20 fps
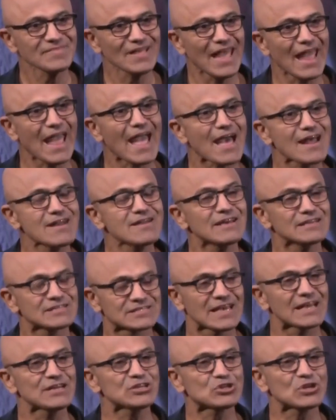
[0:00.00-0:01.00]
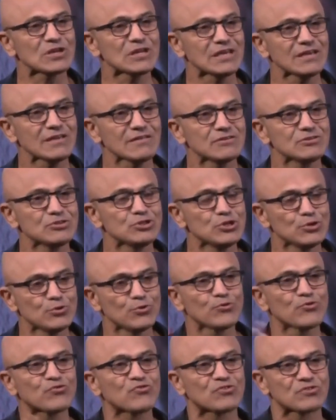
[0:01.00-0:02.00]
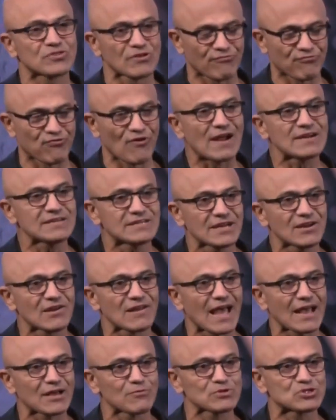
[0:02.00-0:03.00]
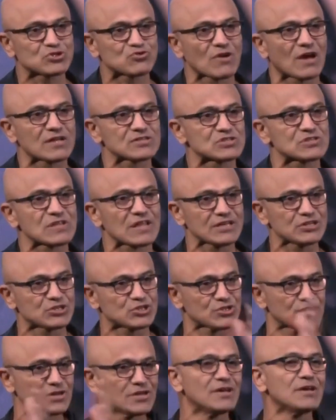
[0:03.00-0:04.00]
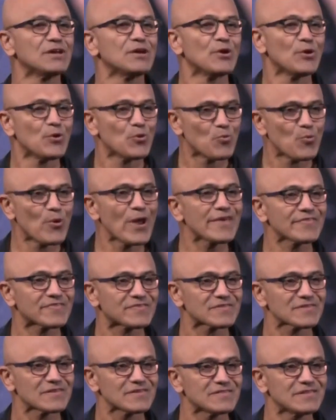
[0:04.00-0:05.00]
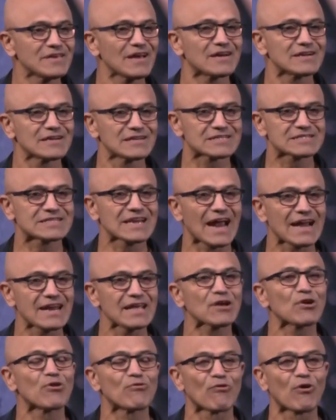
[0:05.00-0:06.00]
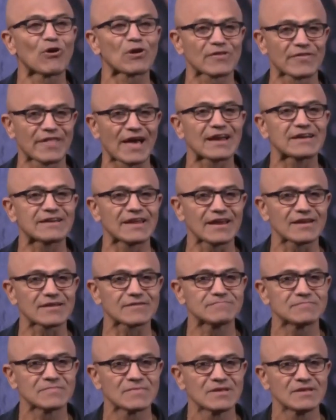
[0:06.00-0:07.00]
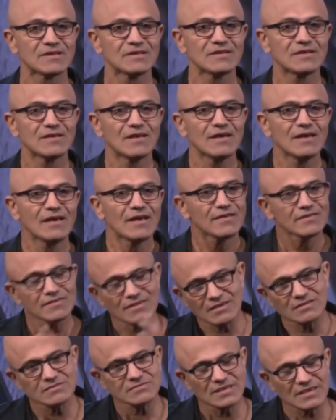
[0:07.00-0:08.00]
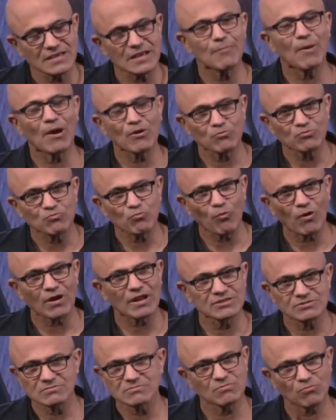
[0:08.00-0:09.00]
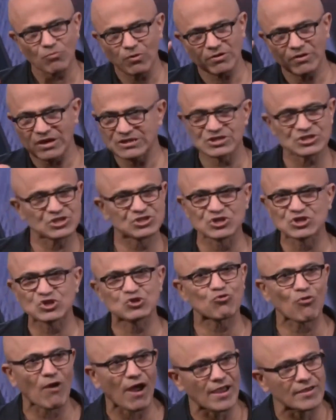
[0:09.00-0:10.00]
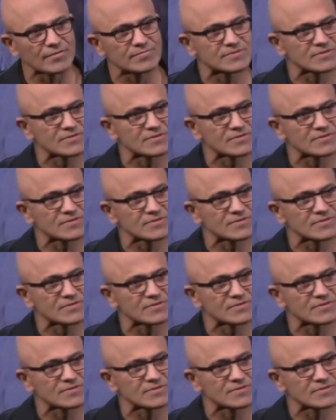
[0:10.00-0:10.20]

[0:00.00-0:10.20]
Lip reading: and essentially used the front-end language translation with the understanding of all of that data. Think about what I just described.